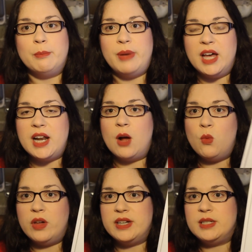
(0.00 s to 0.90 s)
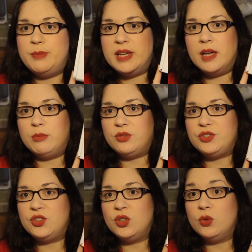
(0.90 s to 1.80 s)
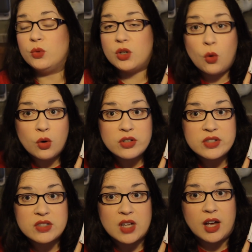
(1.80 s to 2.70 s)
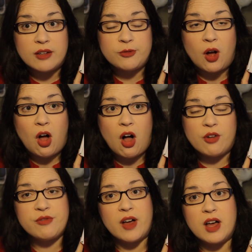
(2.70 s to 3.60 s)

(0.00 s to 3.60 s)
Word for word: But I wanted to be able to record stuff off